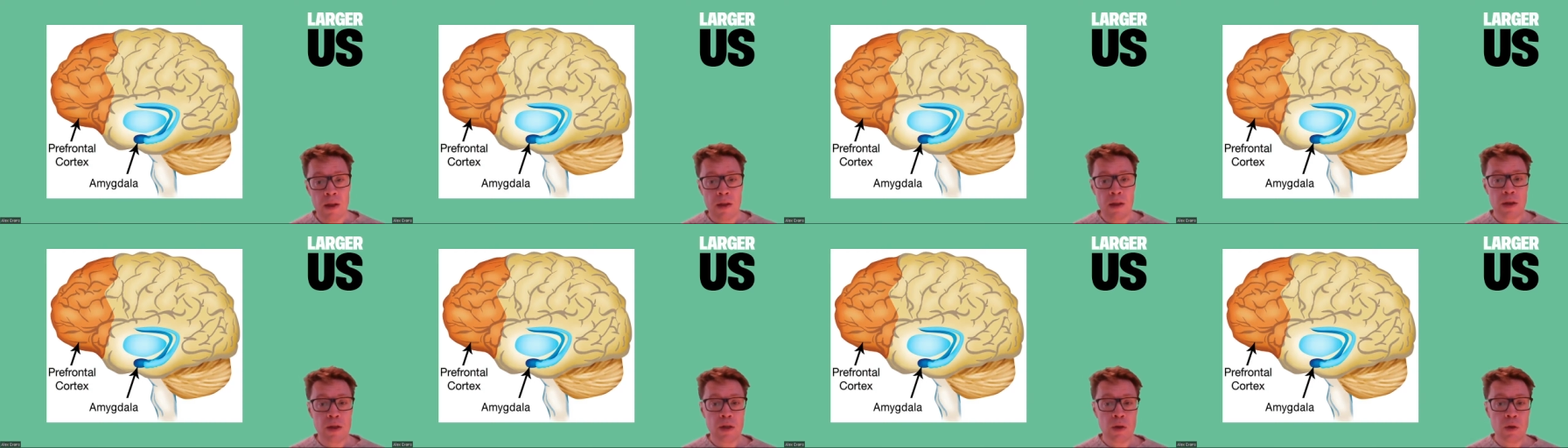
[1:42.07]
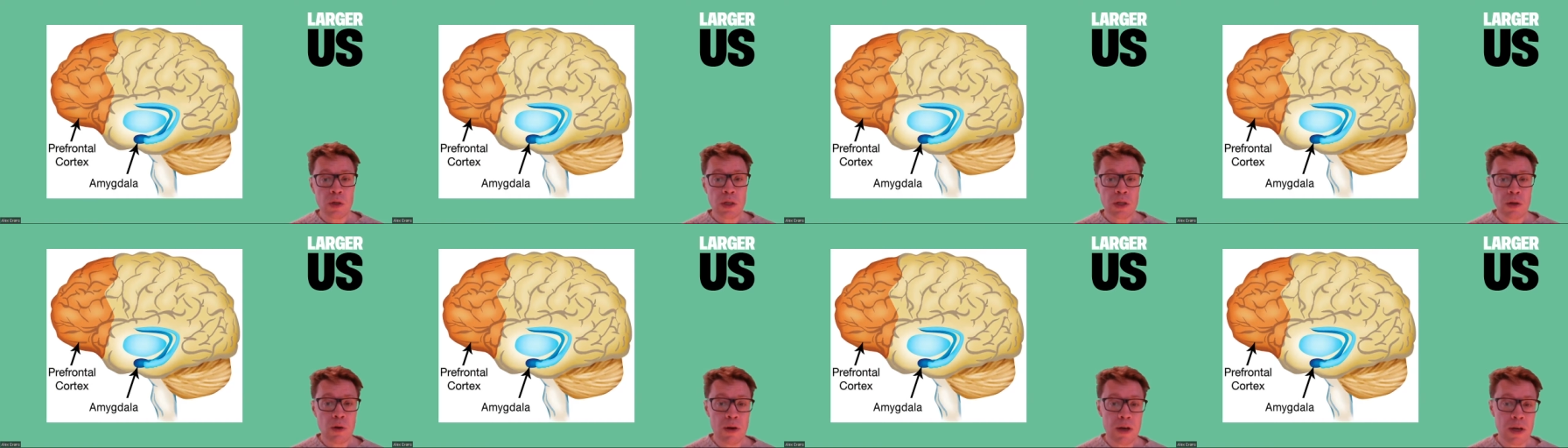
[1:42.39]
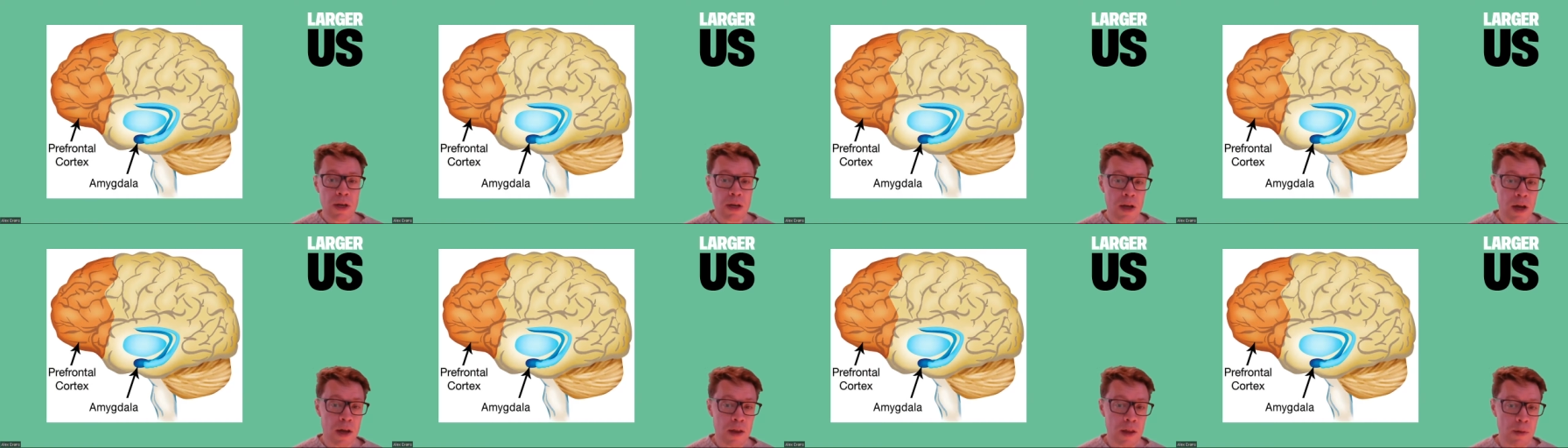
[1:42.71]
there's also
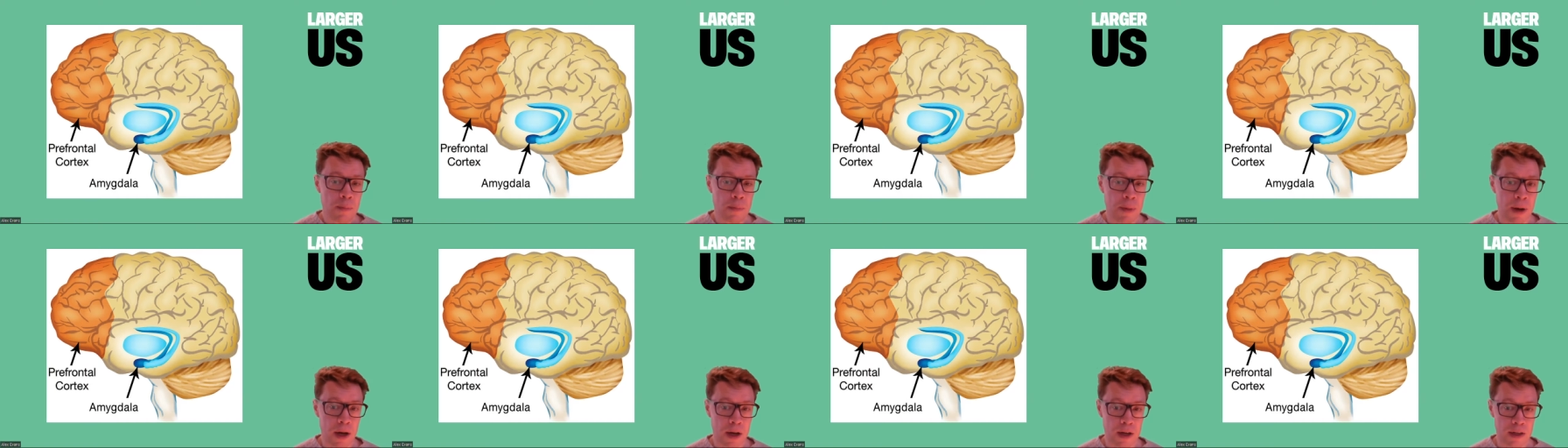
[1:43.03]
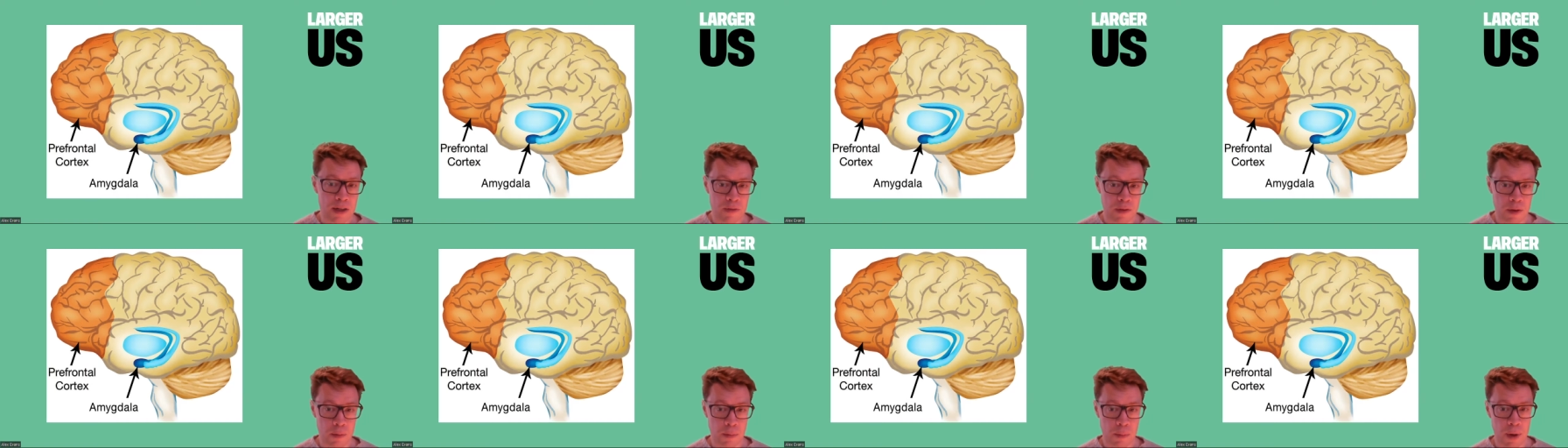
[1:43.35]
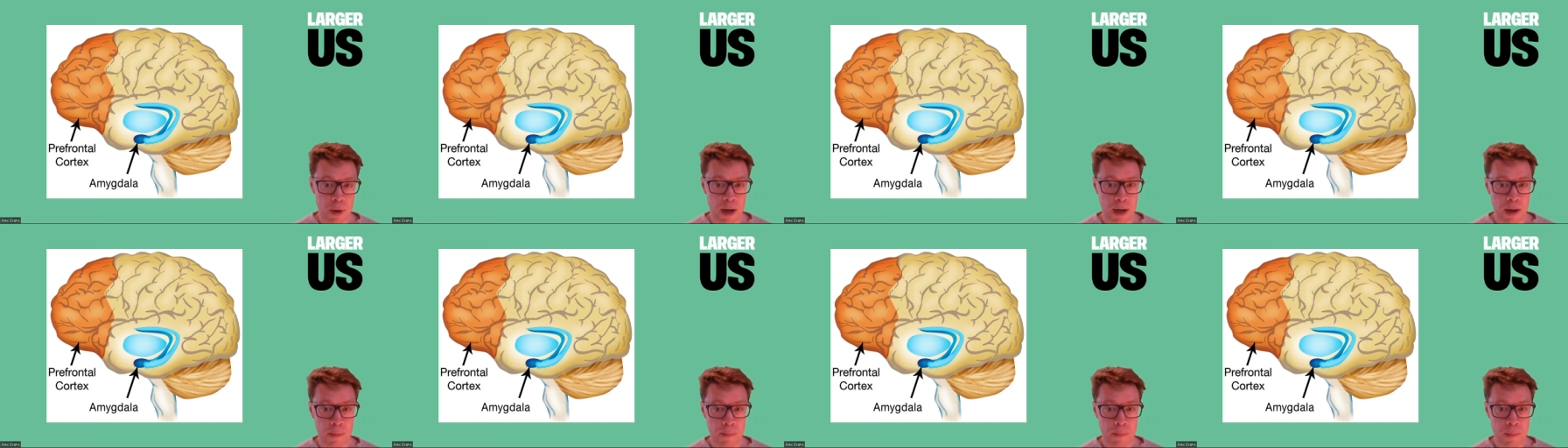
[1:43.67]
another part of the
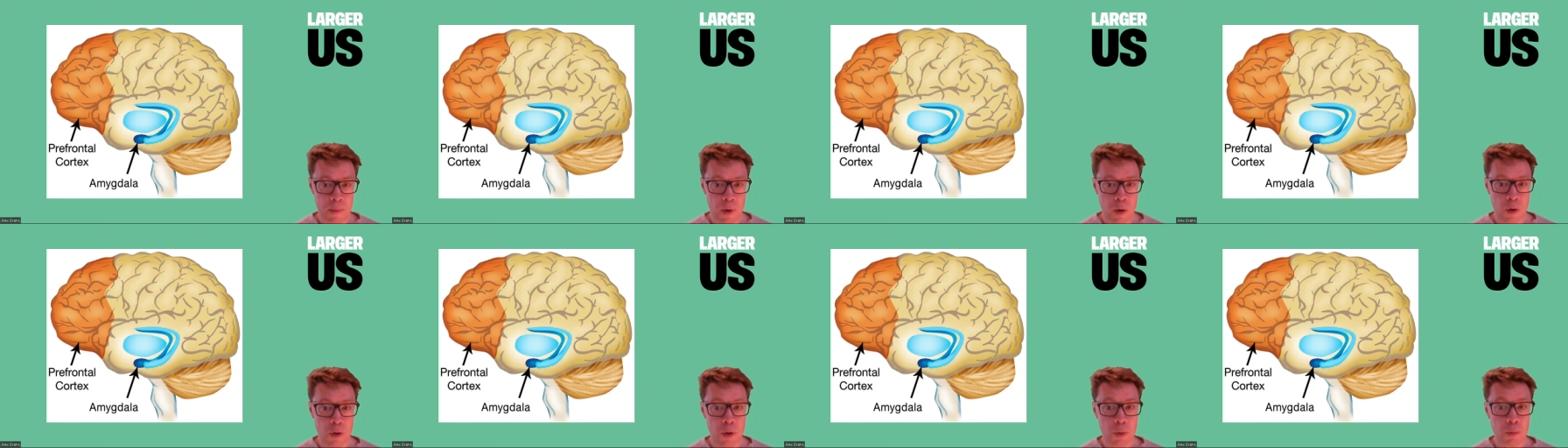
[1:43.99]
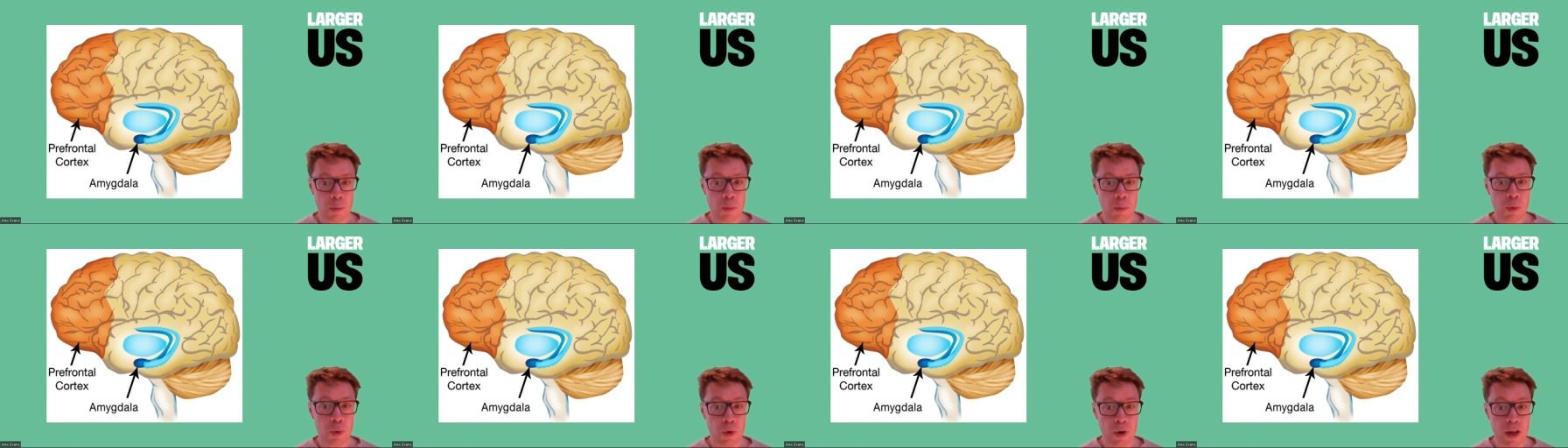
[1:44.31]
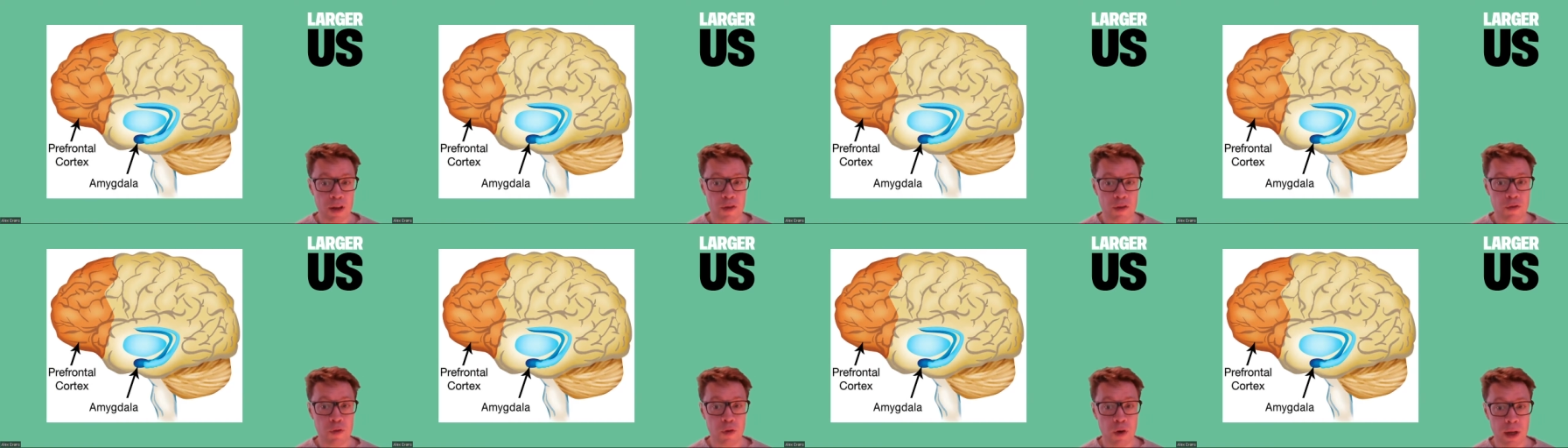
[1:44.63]
brain called the
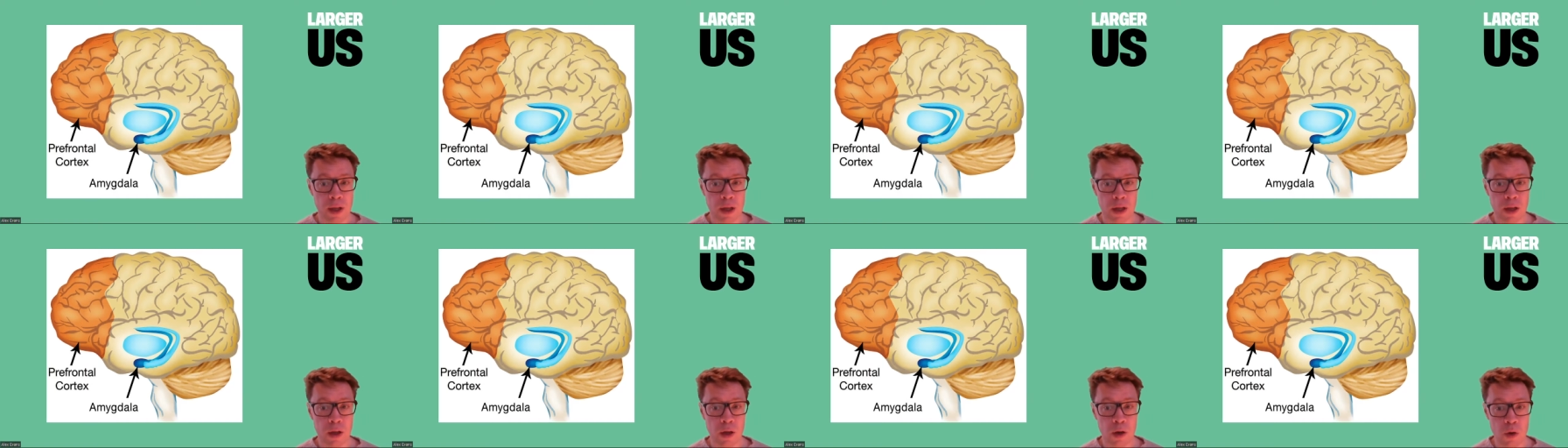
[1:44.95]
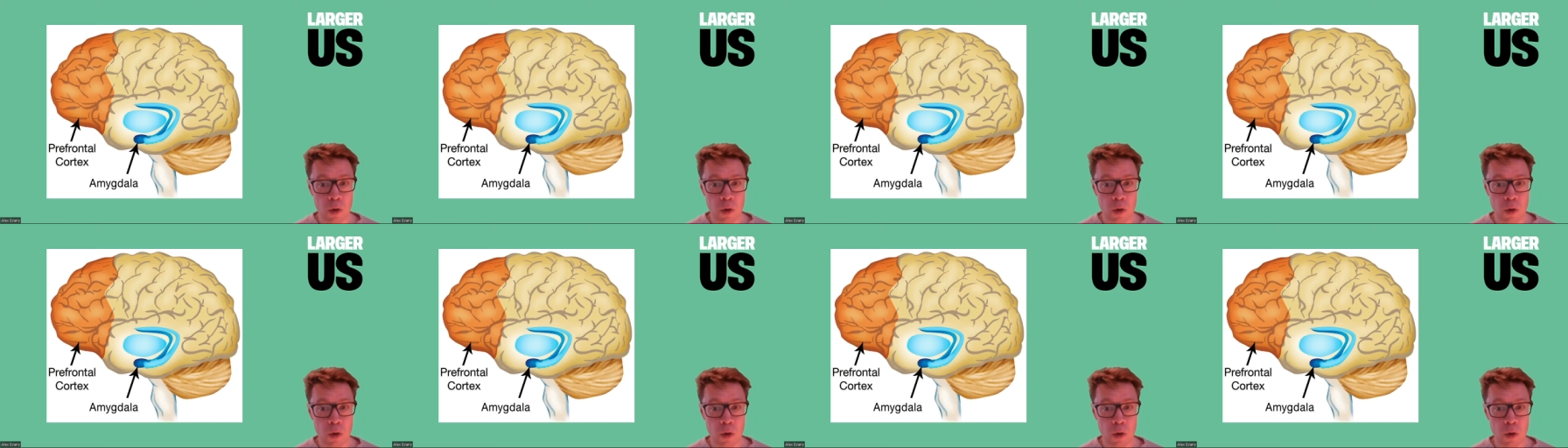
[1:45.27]
prefrontal